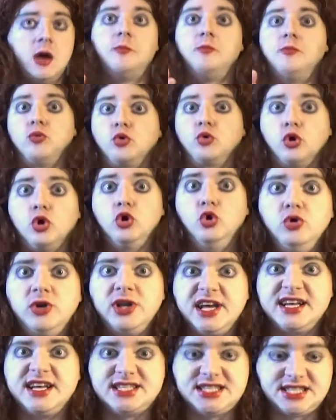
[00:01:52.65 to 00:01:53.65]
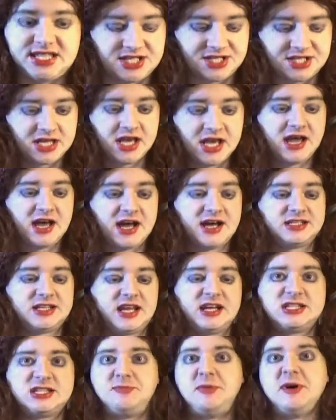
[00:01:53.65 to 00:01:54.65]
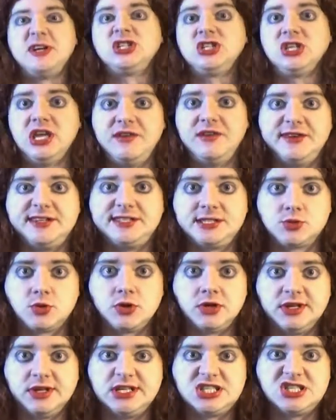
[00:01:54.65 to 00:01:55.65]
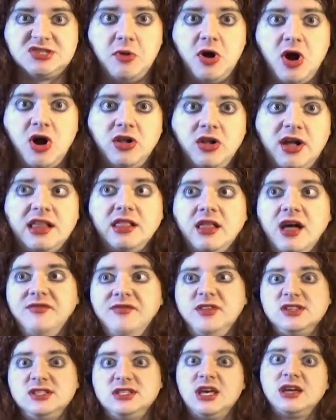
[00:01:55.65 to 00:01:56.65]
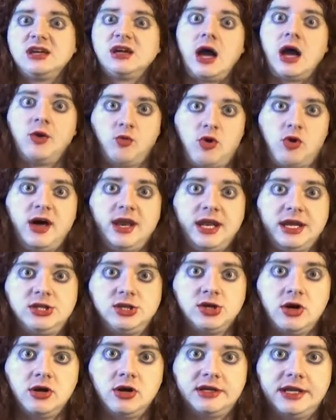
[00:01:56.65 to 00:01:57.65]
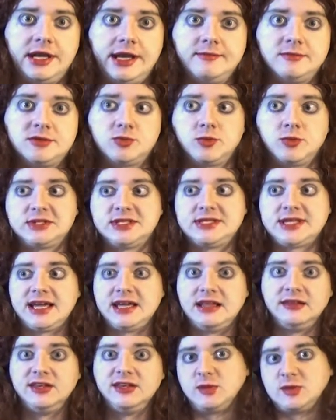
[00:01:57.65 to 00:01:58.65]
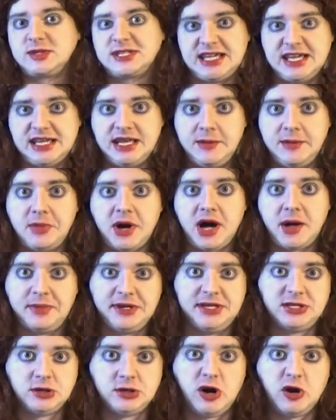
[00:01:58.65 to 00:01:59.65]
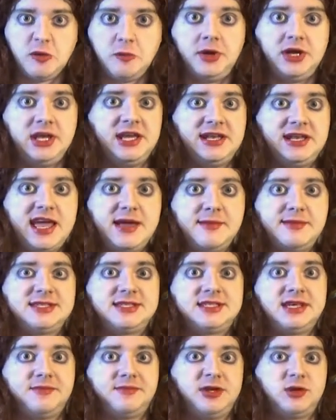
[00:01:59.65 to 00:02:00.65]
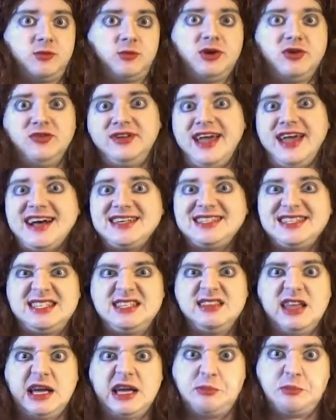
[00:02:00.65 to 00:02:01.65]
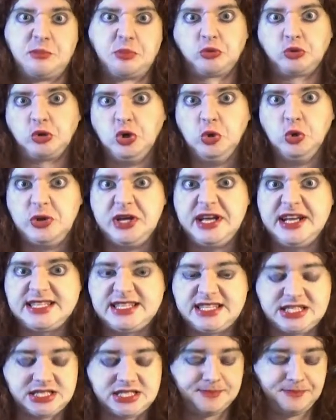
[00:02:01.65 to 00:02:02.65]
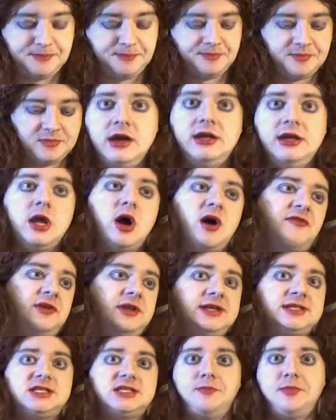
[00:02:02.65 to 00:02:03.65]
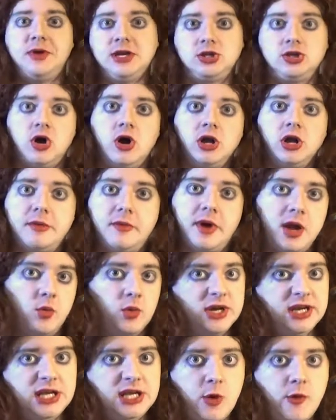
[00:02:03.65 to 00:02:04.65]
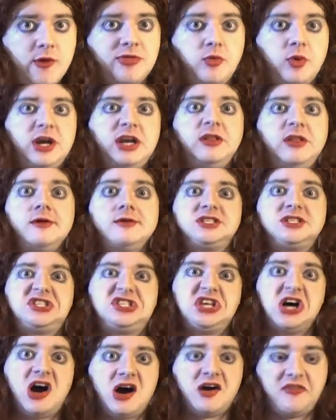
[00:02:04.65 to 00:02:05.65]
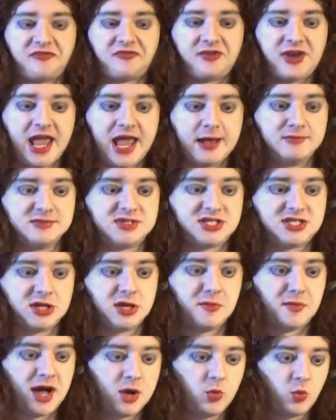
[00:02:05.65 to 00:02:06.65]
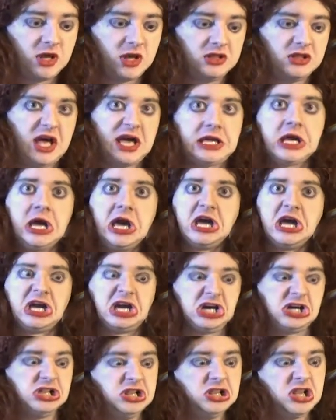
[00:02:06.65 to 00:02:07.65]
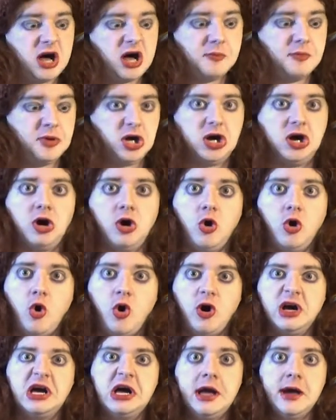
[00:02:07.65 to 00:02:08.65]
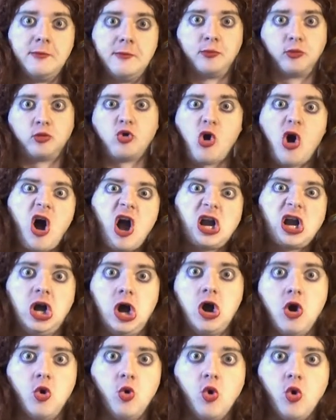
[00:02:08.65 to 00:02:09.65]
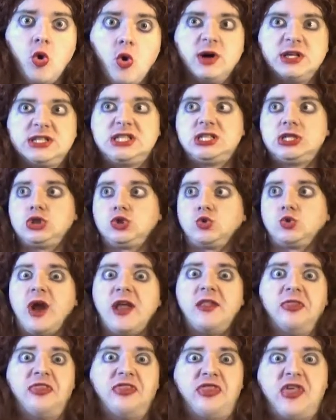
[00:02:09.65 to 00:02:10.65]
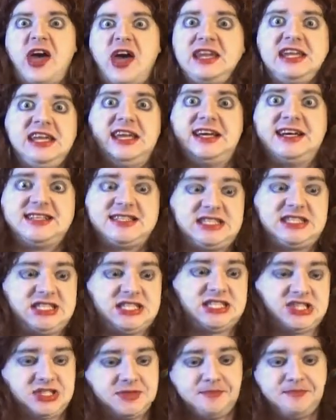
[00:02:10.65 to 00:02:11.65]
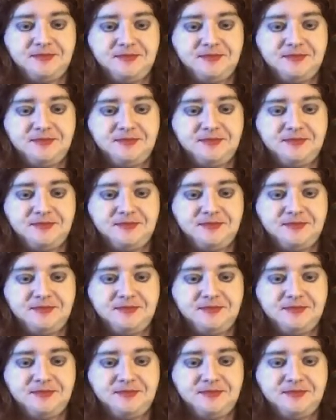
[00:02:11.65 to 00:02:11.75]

Brutus. Especially if it's really small. I love those like ironic dog names where it's like a little teeny puppy dog, but you name it something real nasty like Brutus. Now, if it is a big dog, you might want to go with one of those tough names. So you might want like Clubber or Brocco or Strengthenius.